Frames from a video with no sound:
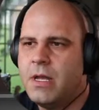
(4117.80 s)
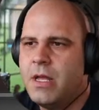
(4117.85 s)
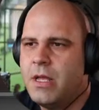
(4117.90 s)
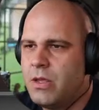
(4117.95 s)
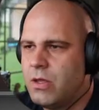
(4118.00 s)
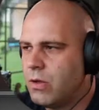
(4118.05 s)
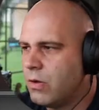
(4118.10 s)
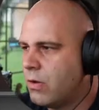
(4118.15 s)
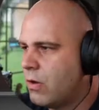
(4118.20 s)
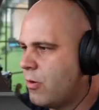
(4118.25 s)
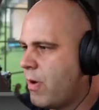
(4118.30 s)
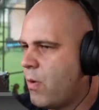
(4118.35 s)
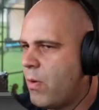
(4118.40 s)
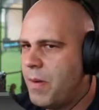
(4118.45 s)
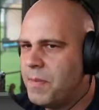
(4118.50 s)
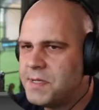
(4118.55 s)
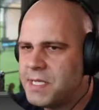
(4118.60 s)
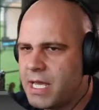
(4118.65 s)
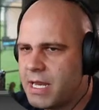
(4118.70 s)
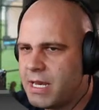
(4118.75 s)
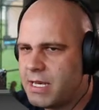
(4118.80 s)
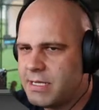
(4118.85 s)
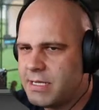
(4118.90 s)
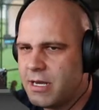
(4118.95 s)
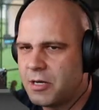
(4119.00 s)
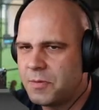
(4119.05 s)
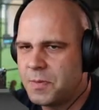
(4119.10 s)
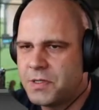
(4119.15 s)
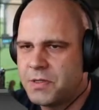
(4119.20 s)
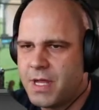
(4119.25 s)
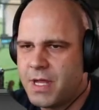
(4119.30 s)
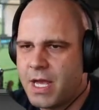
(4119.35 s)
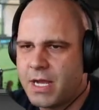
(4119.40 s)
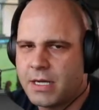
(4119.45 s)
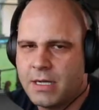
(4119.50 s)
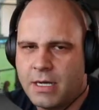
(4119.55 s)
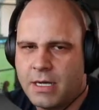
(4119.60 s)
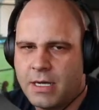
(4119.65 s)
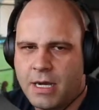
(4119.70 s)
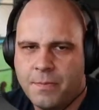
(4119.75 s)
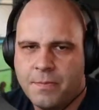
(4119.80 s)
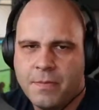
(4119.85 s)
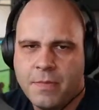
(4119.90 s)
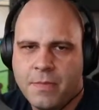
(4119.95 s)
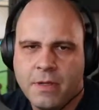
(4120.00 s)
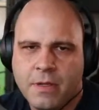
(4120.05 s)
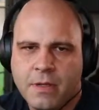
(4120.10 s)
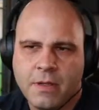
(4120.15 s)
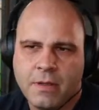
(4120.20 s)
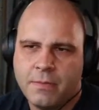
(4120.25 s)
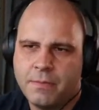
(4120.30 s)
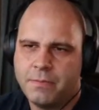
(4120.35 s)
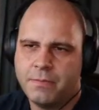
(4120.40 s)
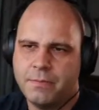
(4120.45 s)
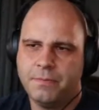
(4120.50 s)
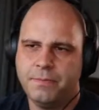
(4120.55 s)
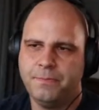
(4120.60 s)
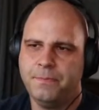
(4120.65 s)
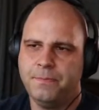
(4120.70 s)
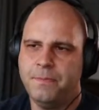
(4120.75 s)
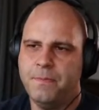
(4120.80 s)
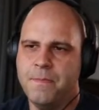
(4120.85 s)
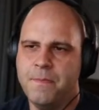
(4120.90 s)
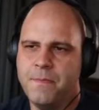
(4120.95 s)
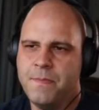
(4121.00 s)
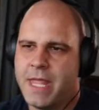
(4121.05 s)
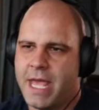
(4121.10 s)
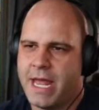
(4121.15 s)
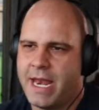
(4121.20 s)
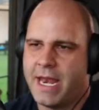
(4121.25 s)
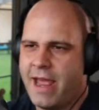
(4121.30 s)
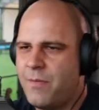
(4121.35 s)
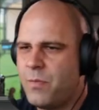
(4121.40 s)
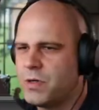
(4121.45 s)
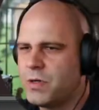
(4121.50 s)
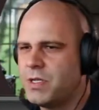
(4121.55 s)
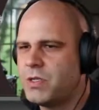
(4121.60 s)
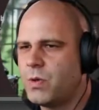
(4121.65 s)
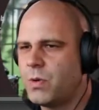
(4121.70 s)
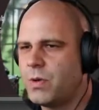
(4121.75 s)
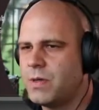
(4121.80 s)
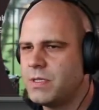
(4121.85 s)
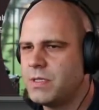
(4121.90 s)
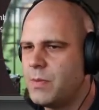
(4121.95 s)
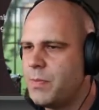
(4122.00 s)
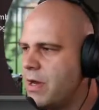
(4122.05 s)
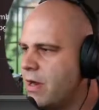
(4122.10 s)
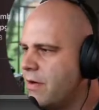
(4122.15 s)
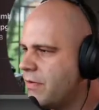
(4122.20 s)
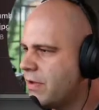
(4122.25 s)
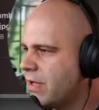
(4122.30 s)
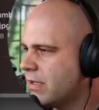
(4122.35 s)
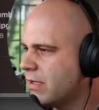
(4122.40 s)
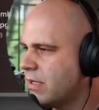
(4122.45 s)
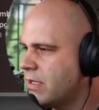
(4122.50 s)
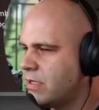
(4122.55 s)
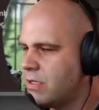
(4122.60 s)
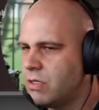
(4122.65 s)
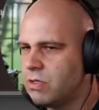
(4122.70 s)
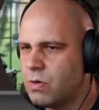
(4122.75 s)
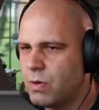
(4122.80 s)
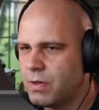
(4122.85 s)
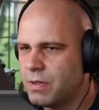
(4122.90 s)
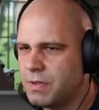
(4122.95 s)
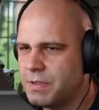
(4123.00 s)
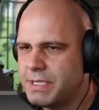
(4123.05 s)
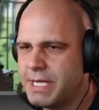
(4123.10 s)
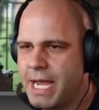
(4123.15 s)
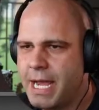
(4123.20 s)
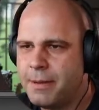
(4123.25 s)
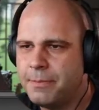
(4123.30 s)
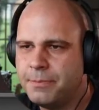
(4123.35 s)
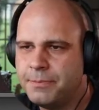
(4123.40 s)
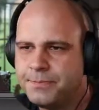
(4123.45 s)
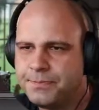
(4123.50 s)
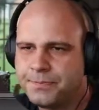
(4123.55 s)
you can go to my website at derrickmitchell.com, and I have more tutorials up here. If you click on the tutorials tab,